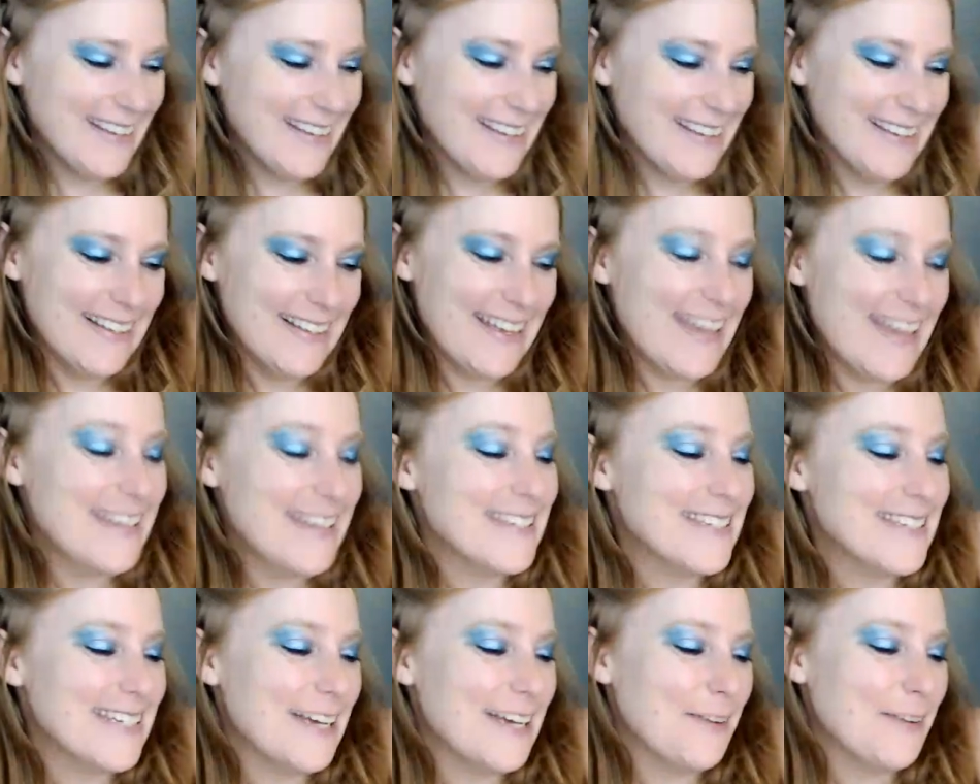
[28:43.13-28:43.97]

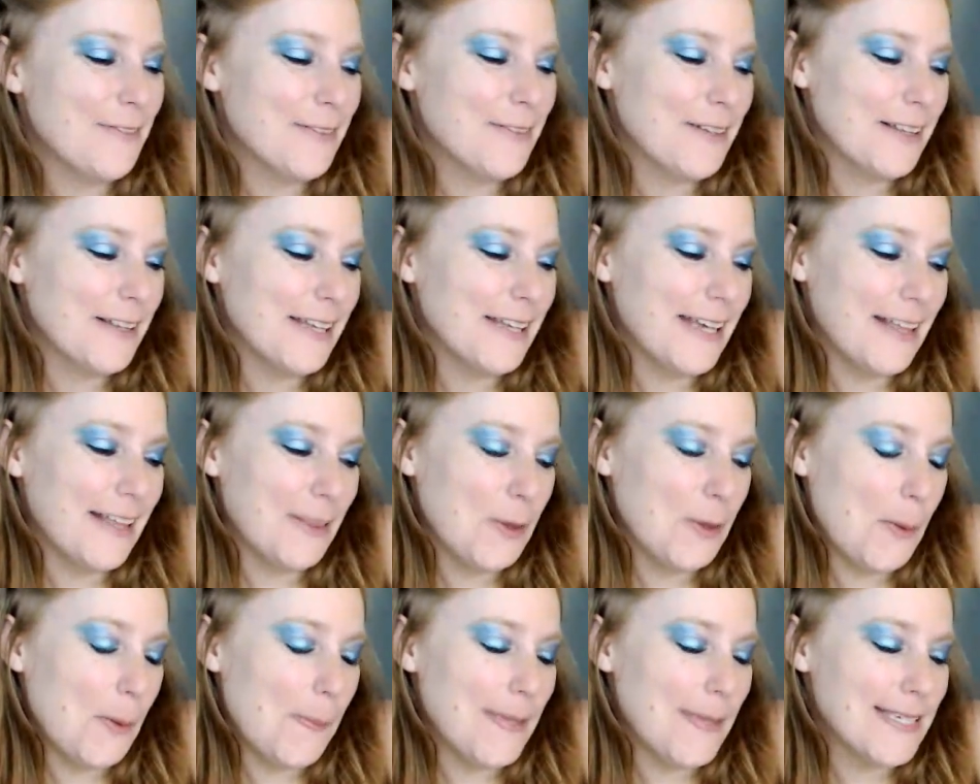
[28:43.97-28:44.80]
That's definitely a
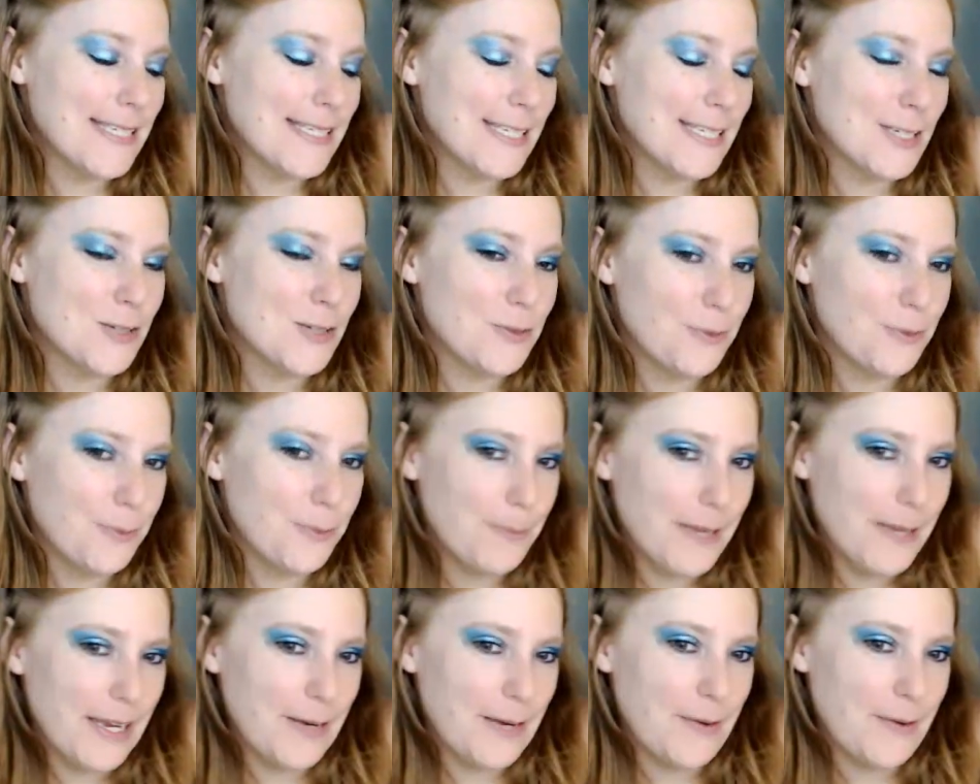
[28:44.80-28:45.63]
little message for
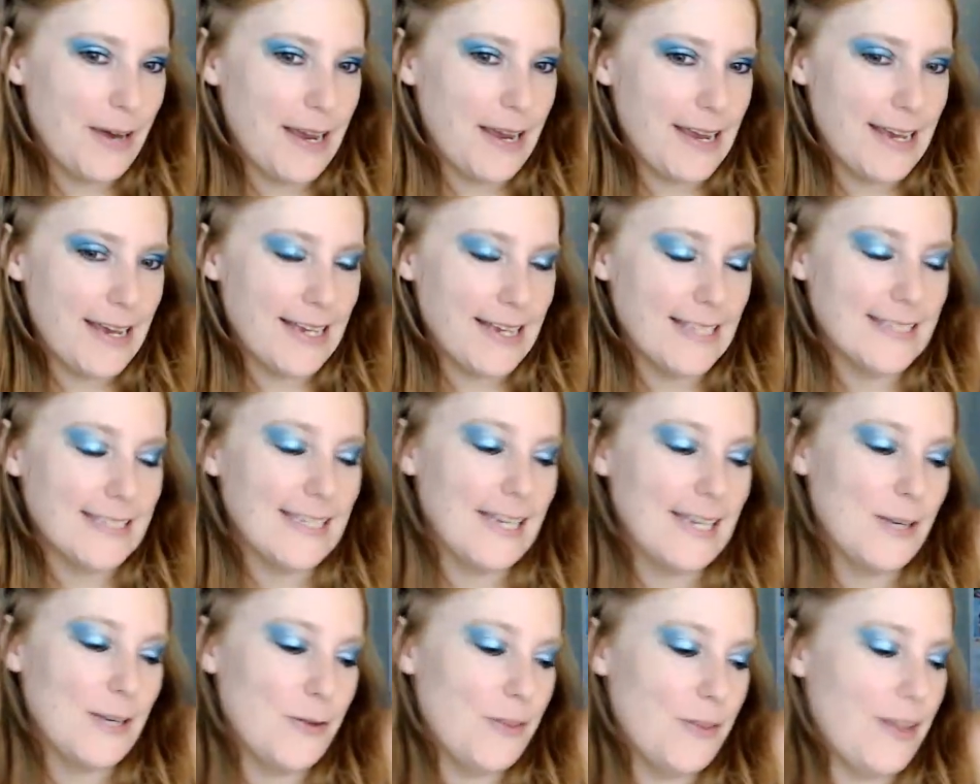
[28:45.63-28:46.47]
me, right? Because I
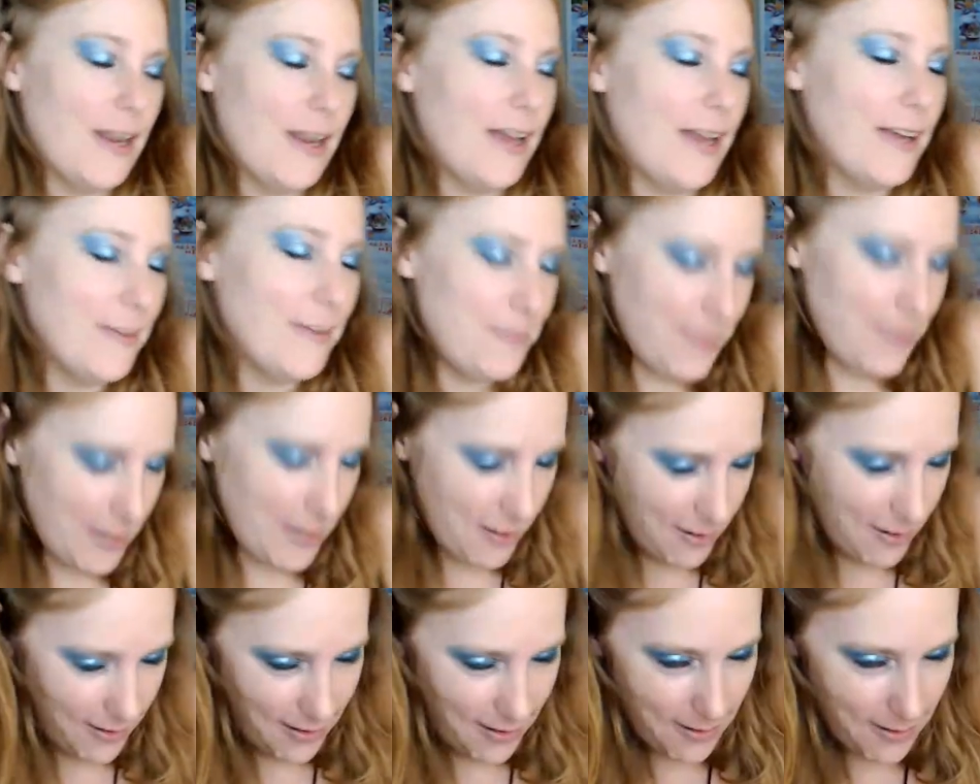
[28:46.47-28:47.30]
know that I have been
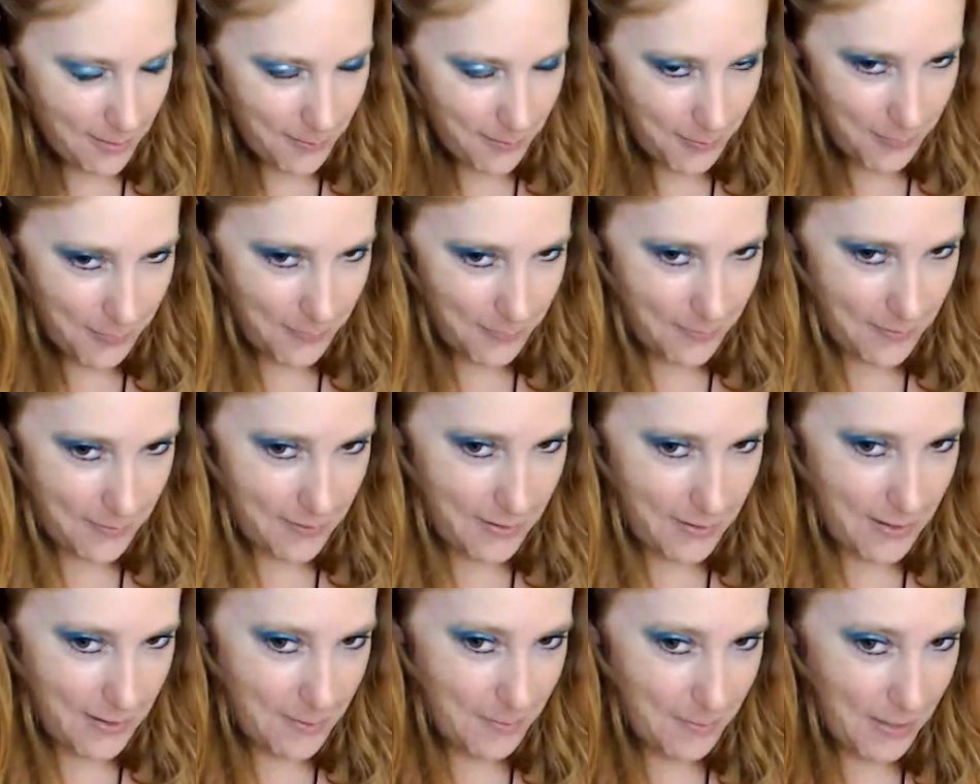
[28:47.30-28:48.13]
hung up
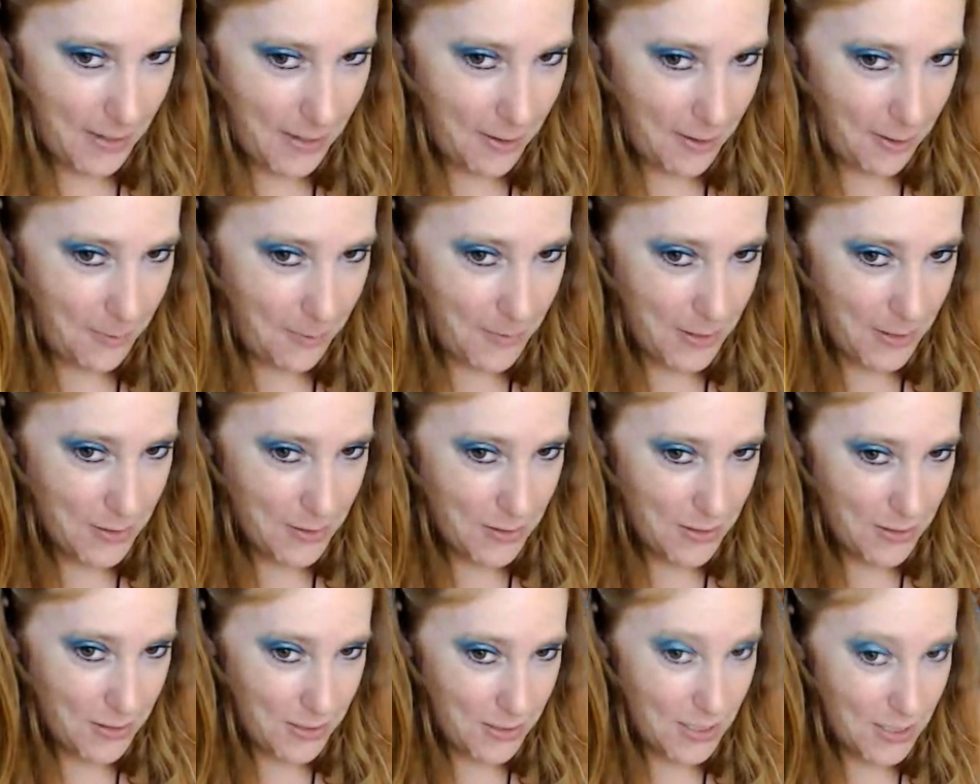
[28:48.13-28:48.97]
in my karmic
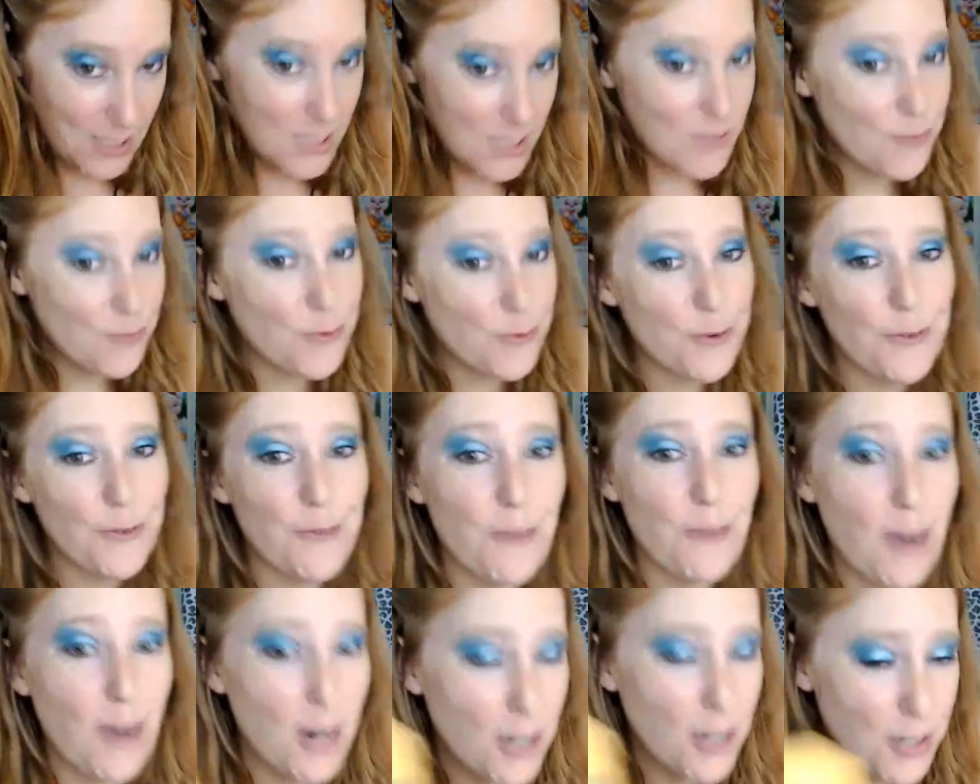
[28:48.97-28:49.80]
trenches for
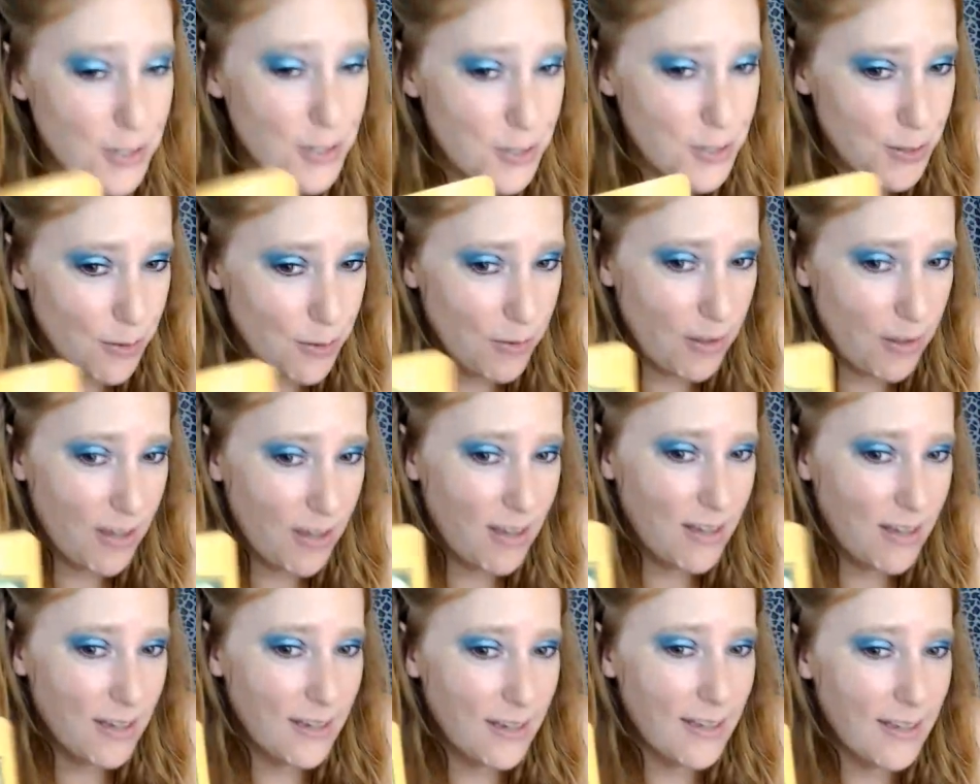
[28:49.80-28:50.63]
far too
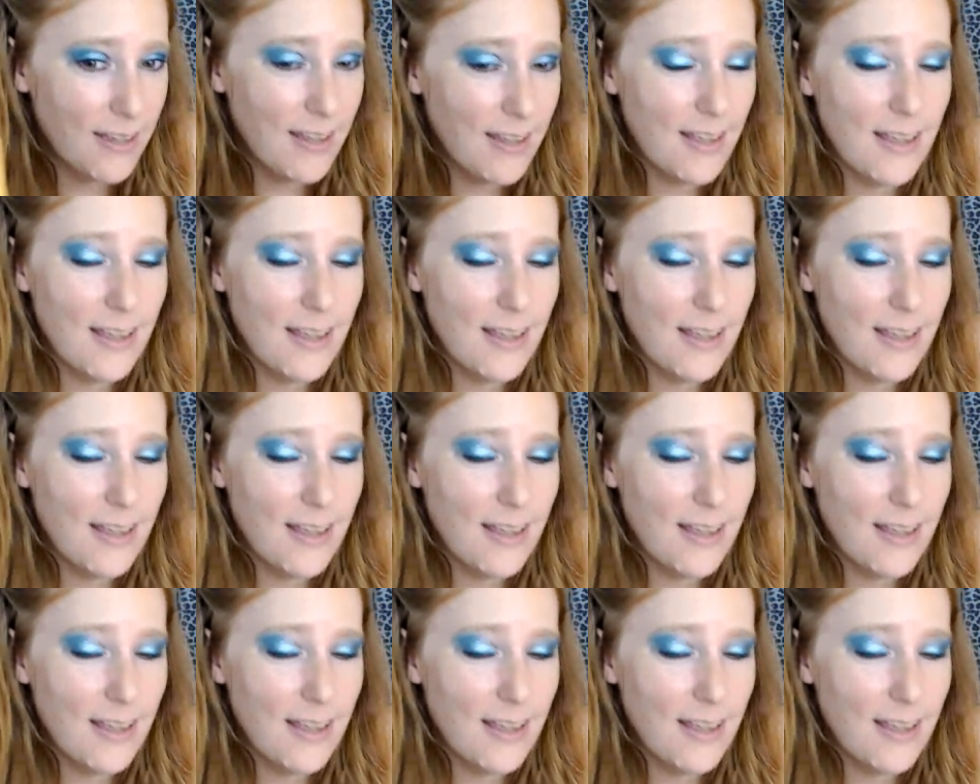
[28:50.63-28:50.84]
long.